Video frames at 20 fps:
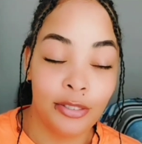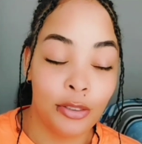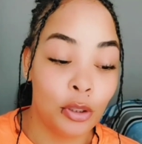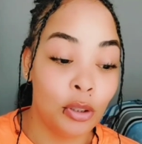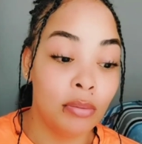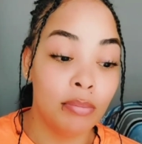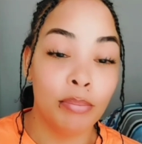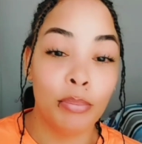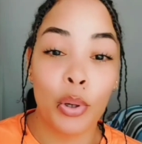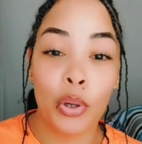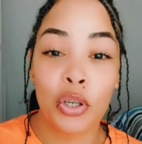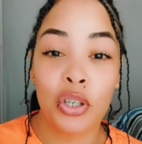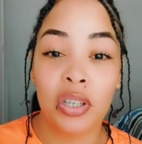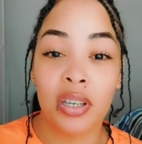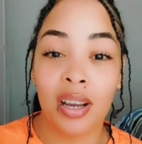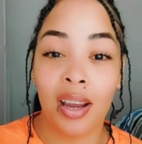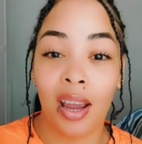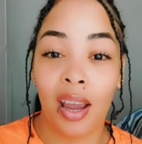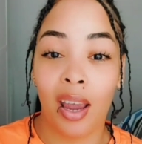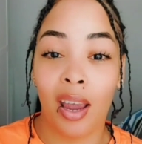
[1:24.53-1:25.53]
for
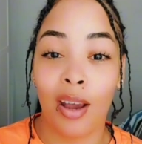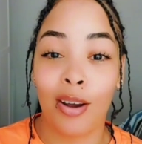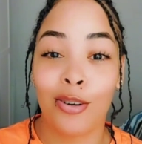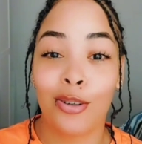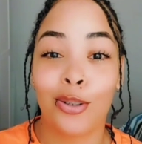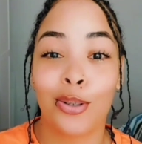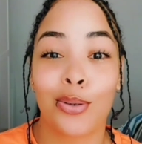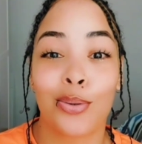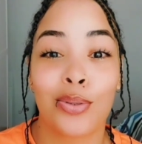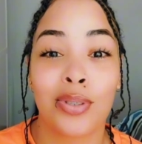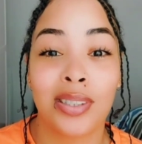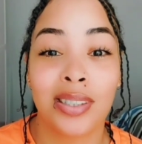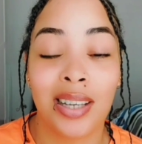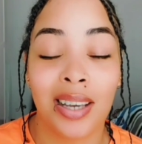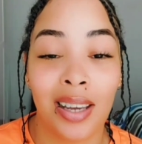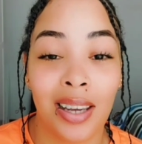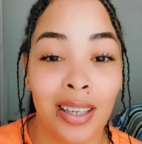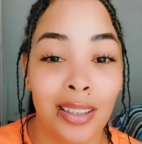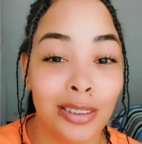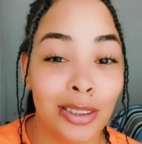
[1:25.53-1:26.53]
bushy hair, cross
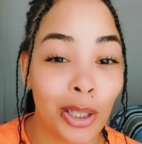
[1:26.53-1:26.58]
hair,